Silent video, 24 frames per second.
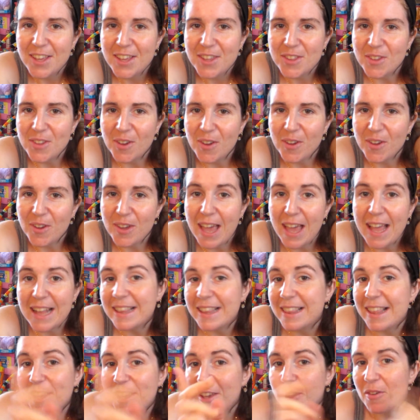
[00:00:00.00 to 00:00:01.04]
So,
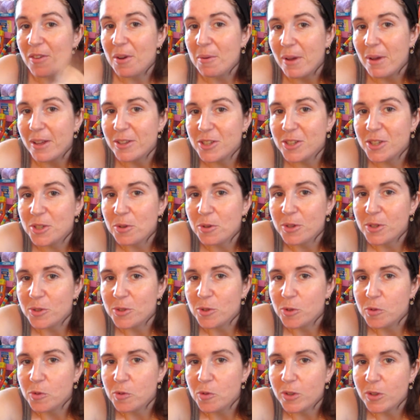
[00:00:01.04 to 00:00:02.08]
and thank you very much,
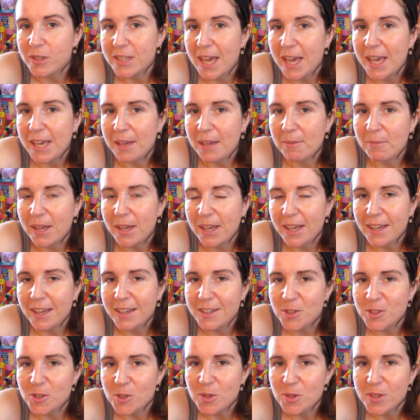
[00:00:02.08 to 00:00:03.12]
Crystal, for tagging me
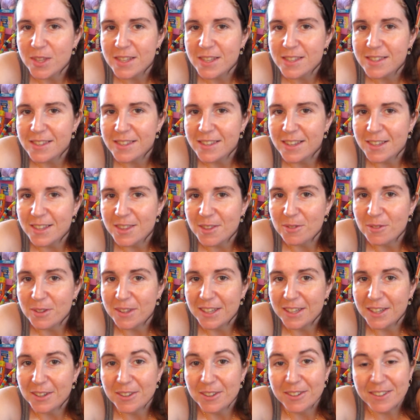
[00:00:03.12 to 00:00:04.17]
to do this. It's a
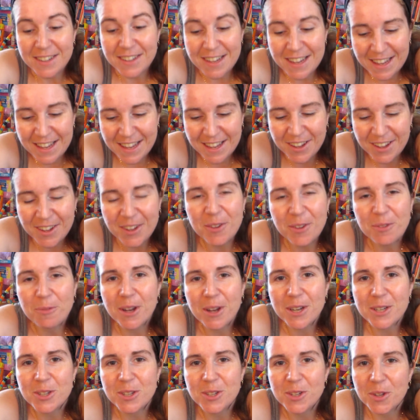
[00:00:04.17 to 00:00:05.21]
really good
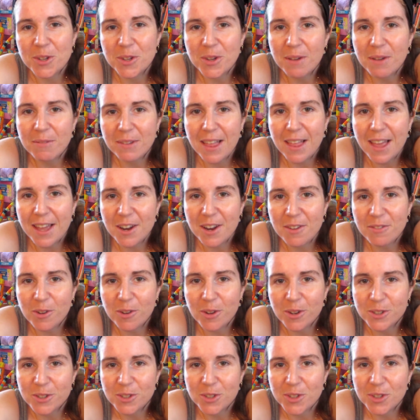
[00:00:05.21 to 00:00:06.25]
one to do. I'm glad I've
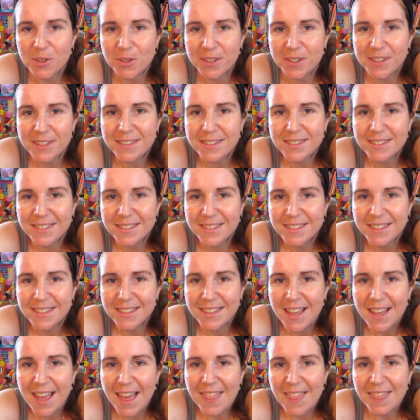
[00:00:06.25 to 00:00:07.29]
gotten to do it.
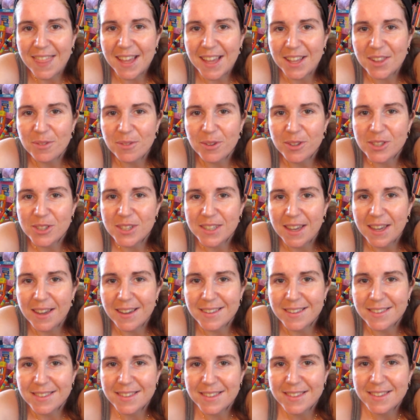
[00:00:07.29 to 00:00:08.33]
Thanks for watching,
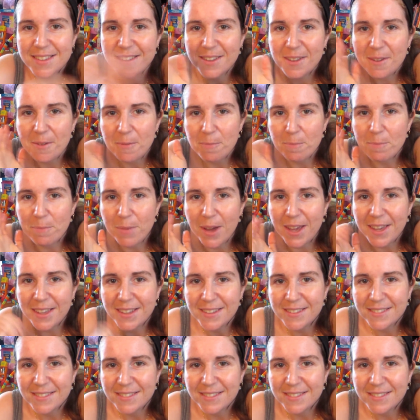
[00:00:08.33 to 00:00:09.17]
guys. Bye.